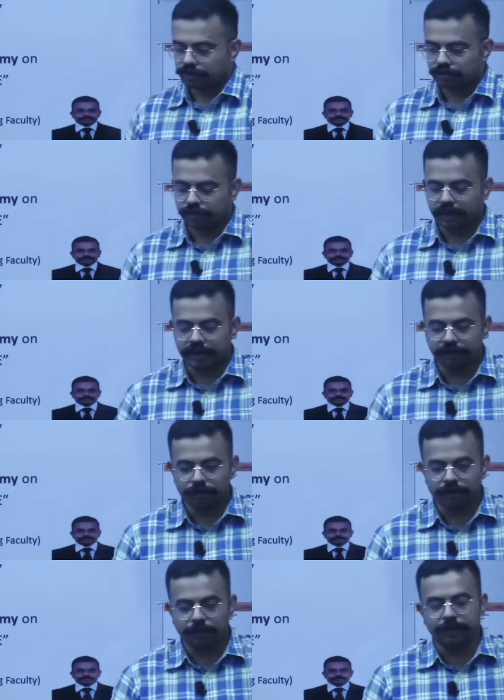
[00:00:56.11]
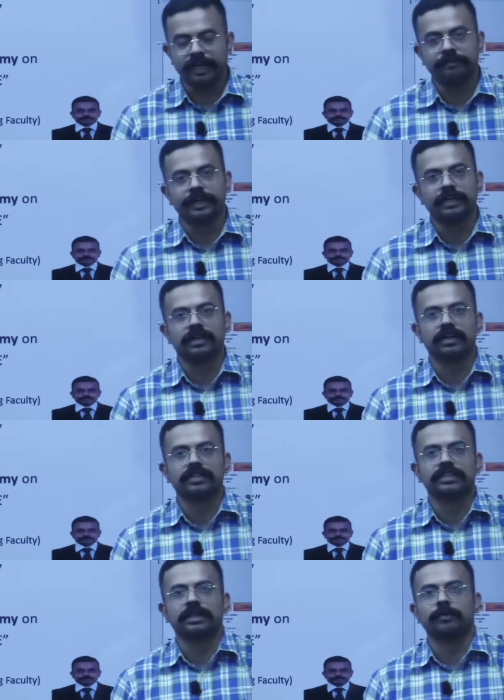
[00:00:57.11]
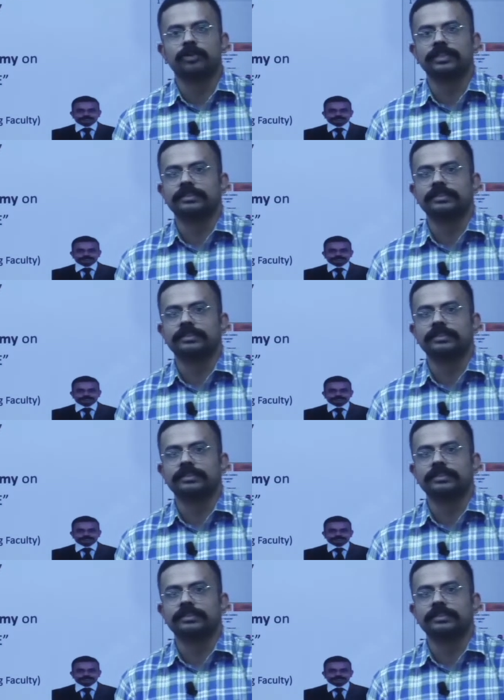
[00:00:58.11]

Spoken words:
So I'll give you a brief introduction about